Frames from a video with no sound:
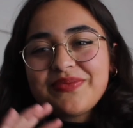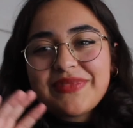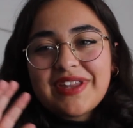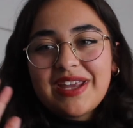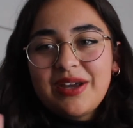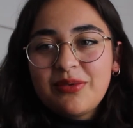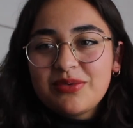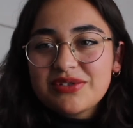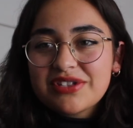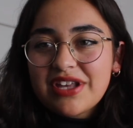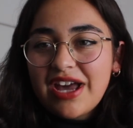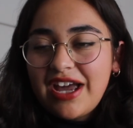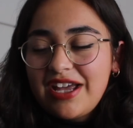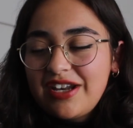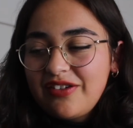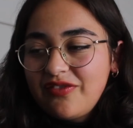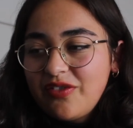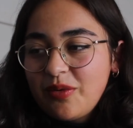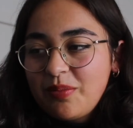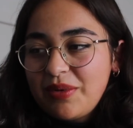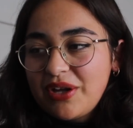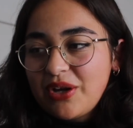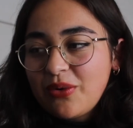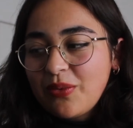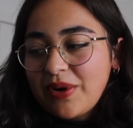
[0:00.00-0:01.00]
it was kind of a
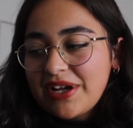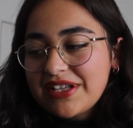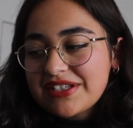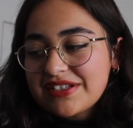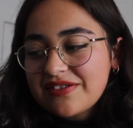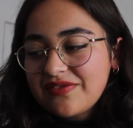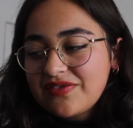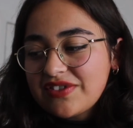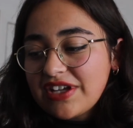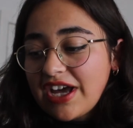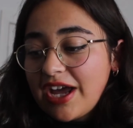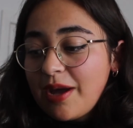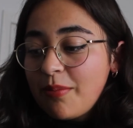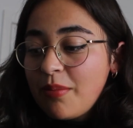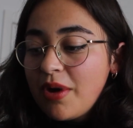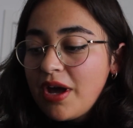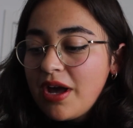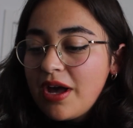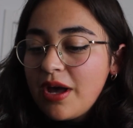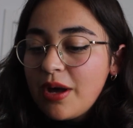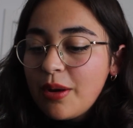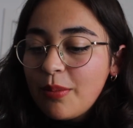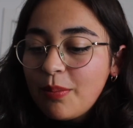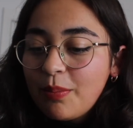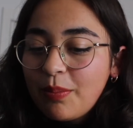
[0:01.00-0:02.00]
big waste of time.
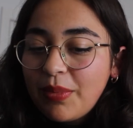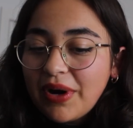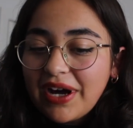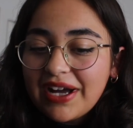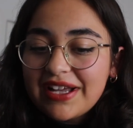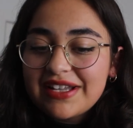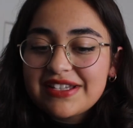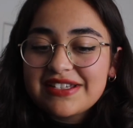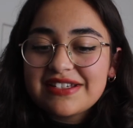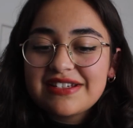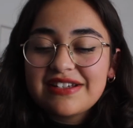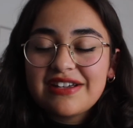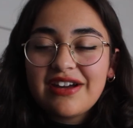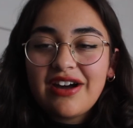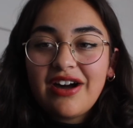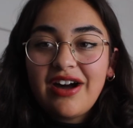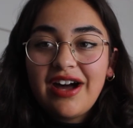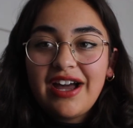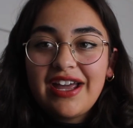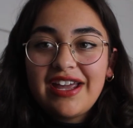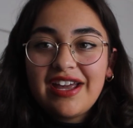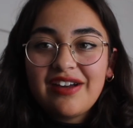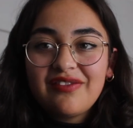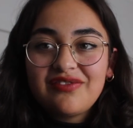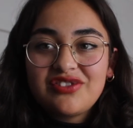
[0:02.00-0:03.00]
But
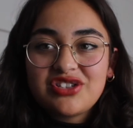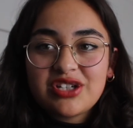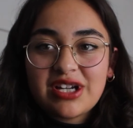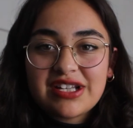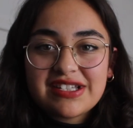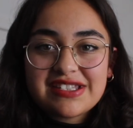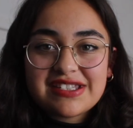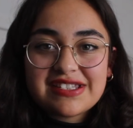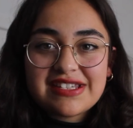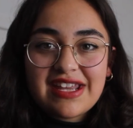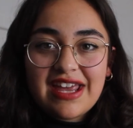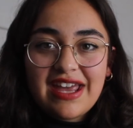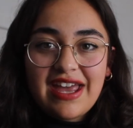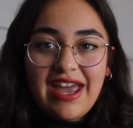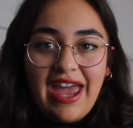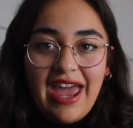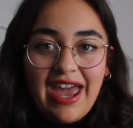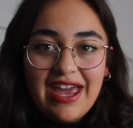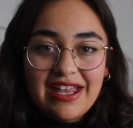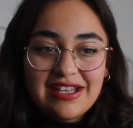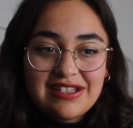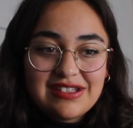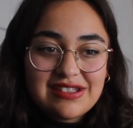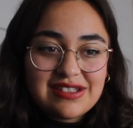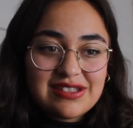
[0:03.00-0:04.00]
I have just
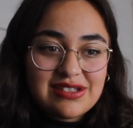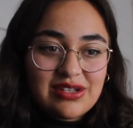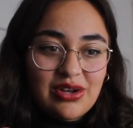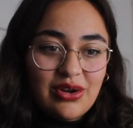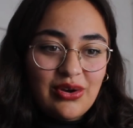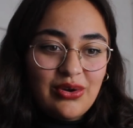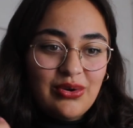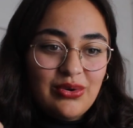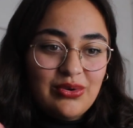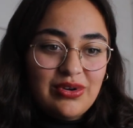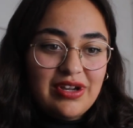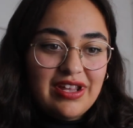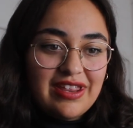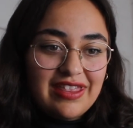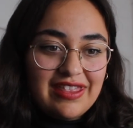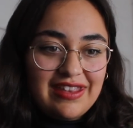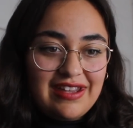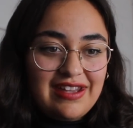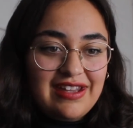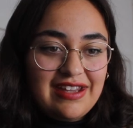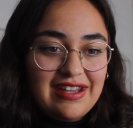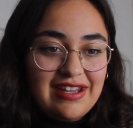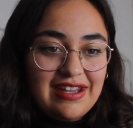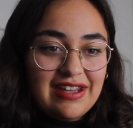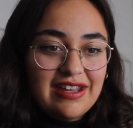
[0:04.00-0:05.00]
hand sewn
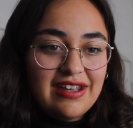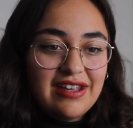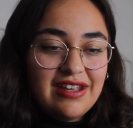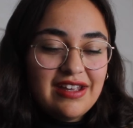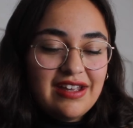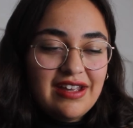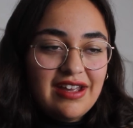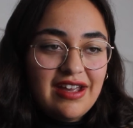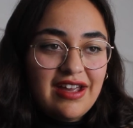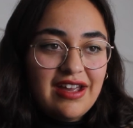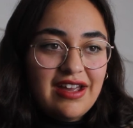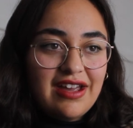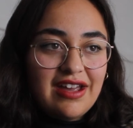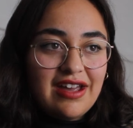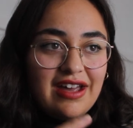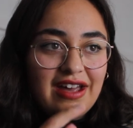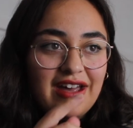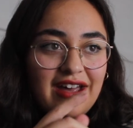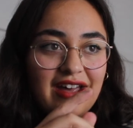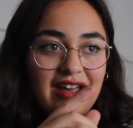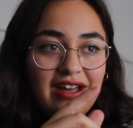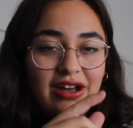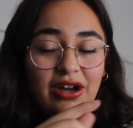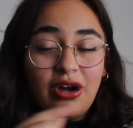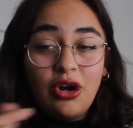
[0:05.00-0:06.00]
the
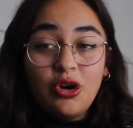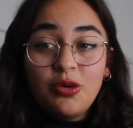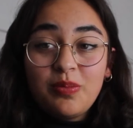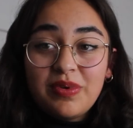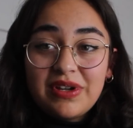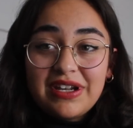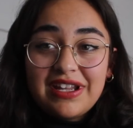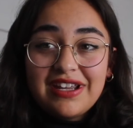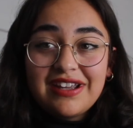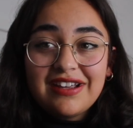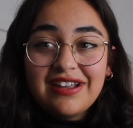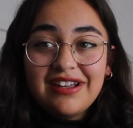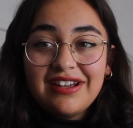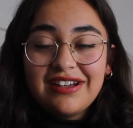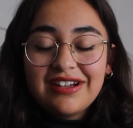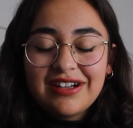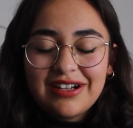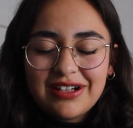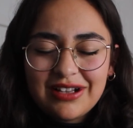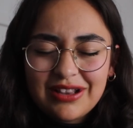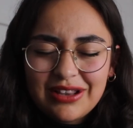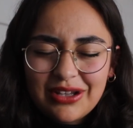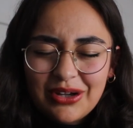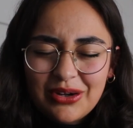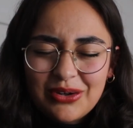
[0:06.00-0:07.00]
opening
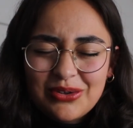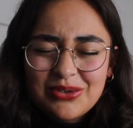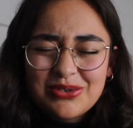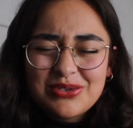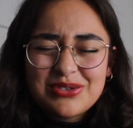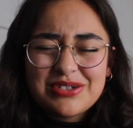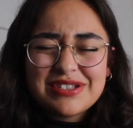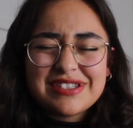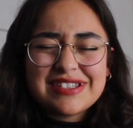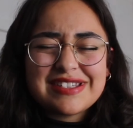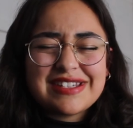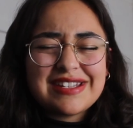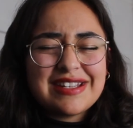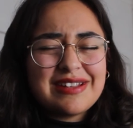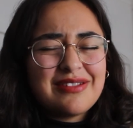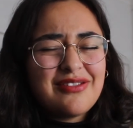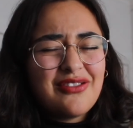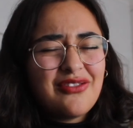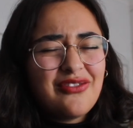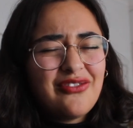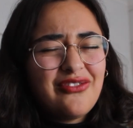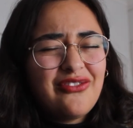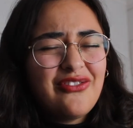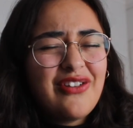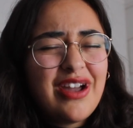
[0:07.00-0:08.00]
closed
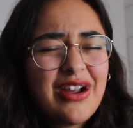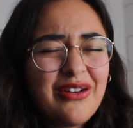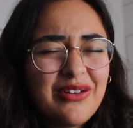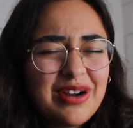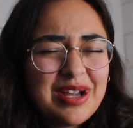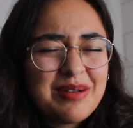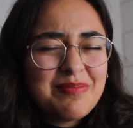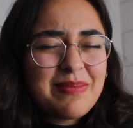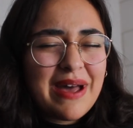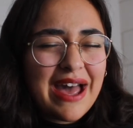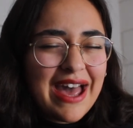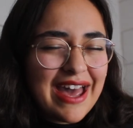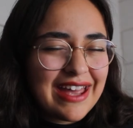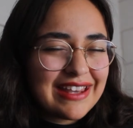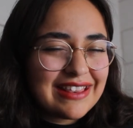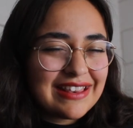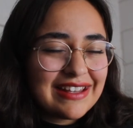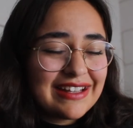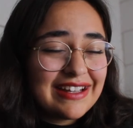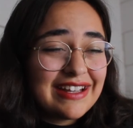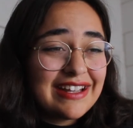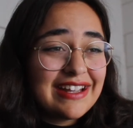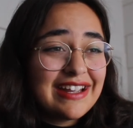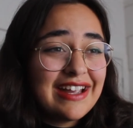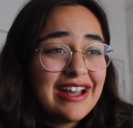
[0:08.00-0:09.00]
very
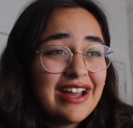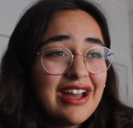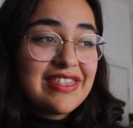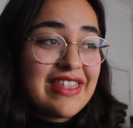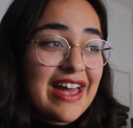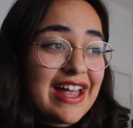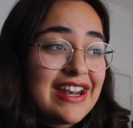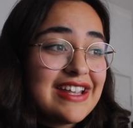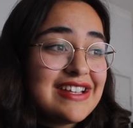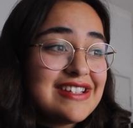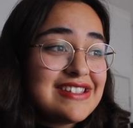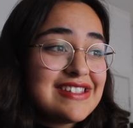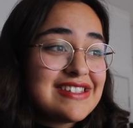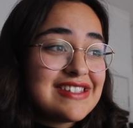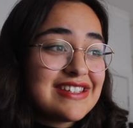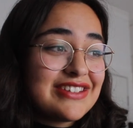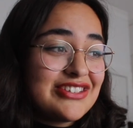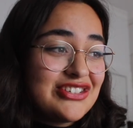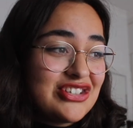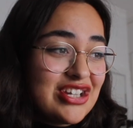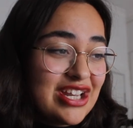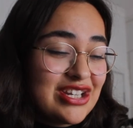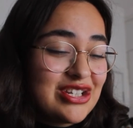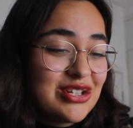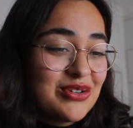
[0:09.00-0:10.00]
badly. That is
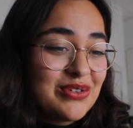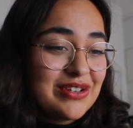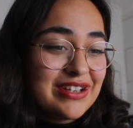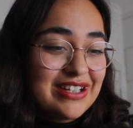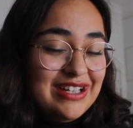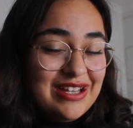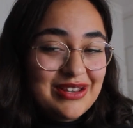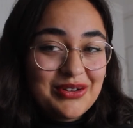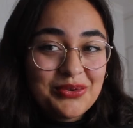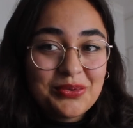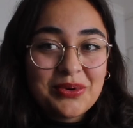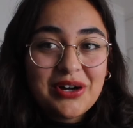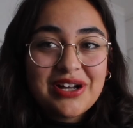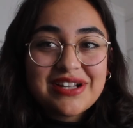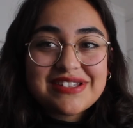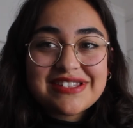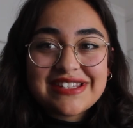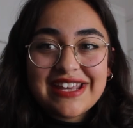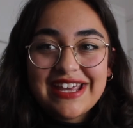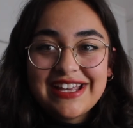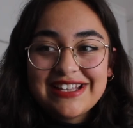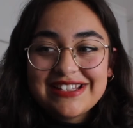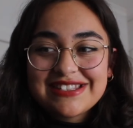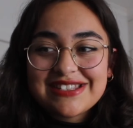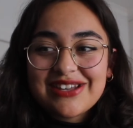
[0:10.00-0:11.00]
genuinely the worst
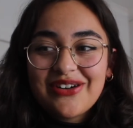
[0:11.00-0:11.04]
hand